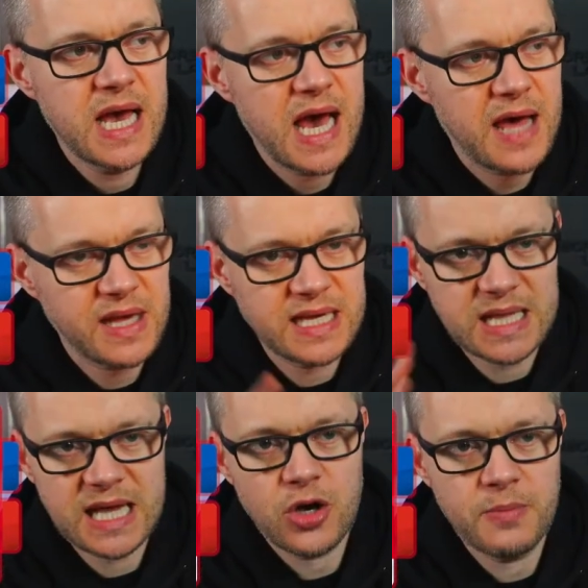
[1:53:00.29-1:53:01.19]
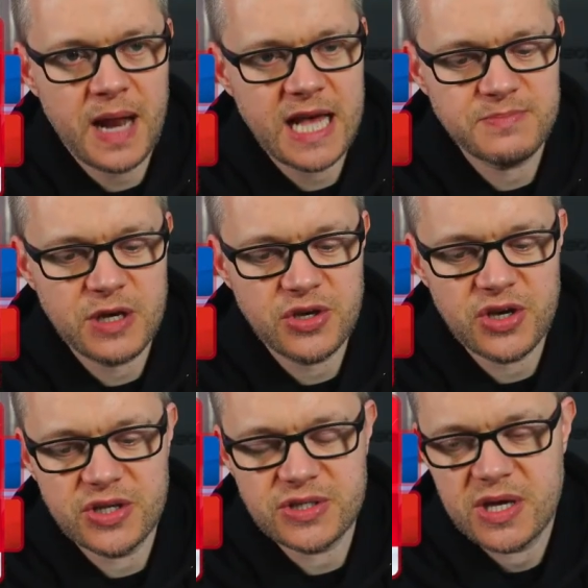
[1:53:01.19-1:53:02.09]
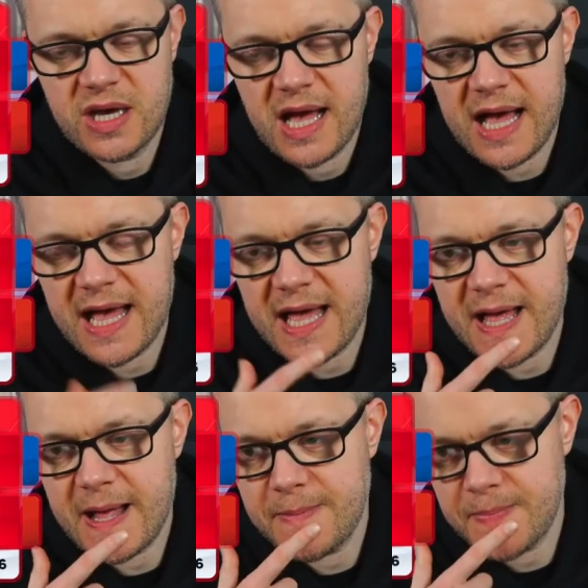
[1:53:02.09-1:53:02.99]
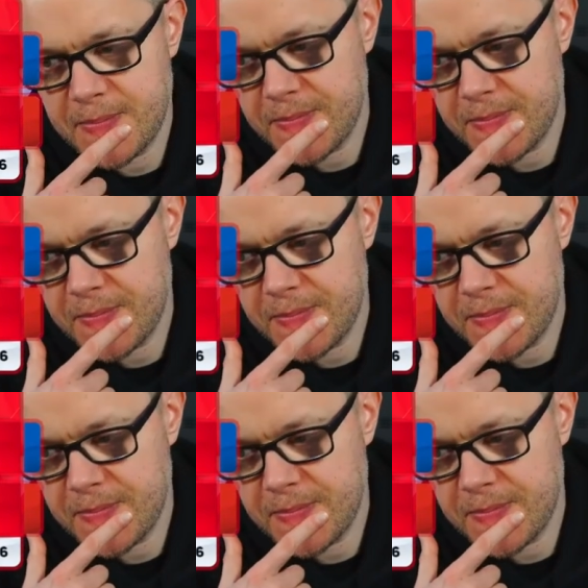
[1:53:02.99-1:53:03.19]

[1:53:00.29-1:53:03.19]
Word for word: I think his link-up play's been good. Um,